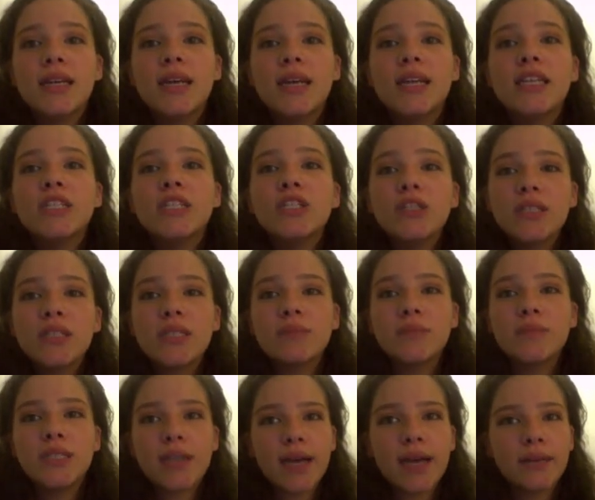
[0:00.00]
it took some
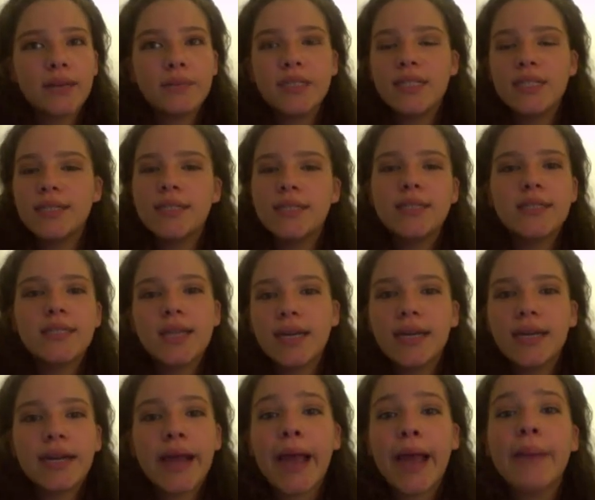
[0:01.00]
time, because it's not
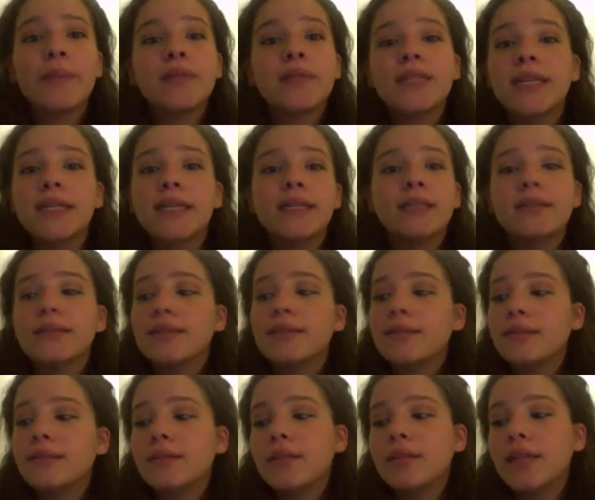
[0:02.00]
going to happen
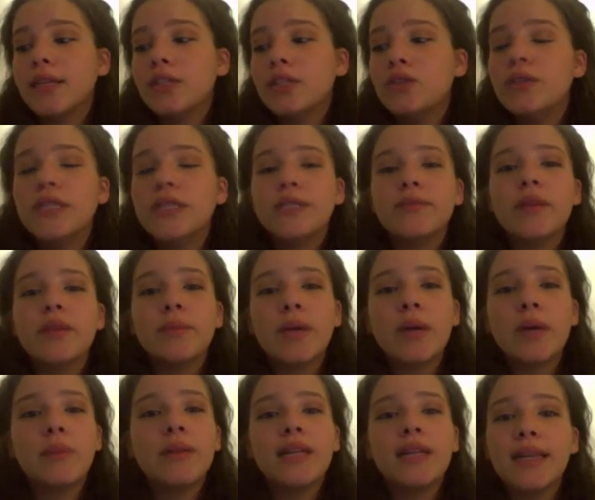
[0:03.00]
like you give them
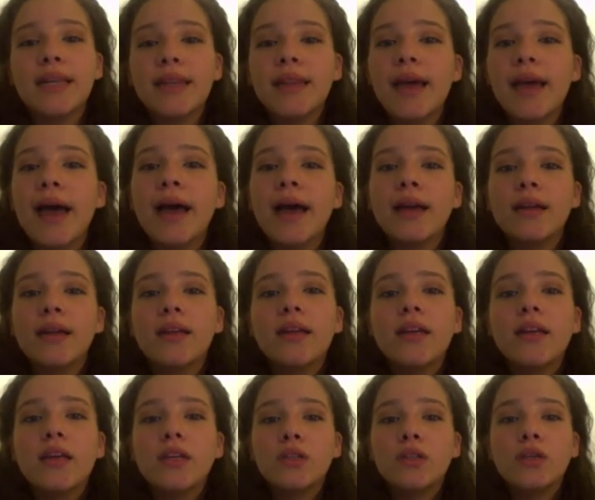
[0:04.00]
up and like that.
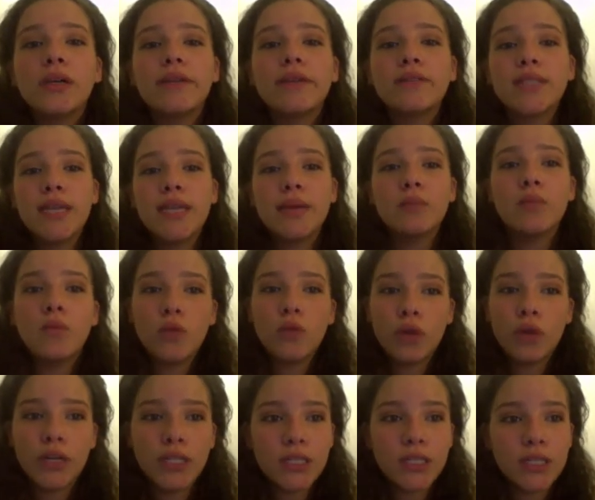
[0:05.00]
You have to get
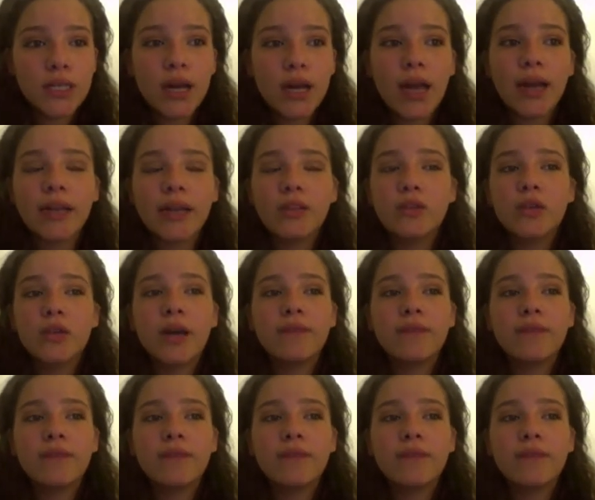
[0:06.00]
more into God, and